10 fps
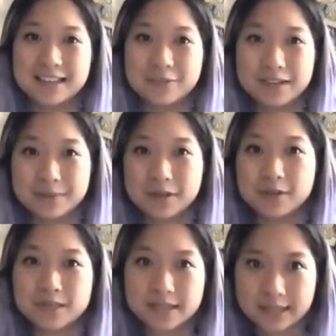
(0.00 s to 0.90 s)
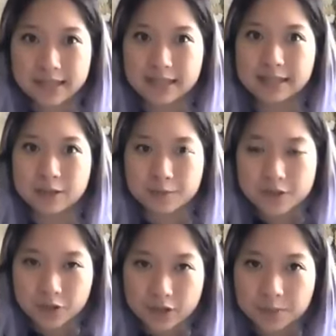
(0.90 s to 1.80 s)
when i'm noticing that you know i'm
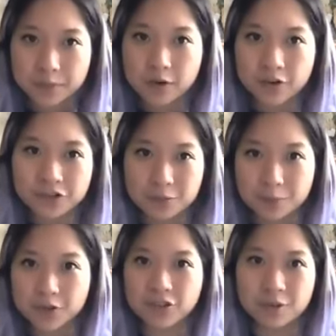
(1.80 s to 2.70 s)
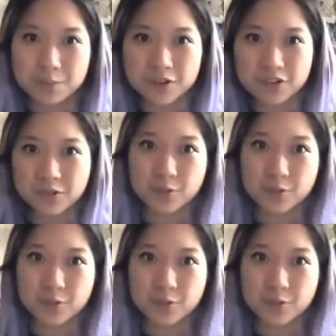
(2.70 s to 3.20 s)
starting to push and push and push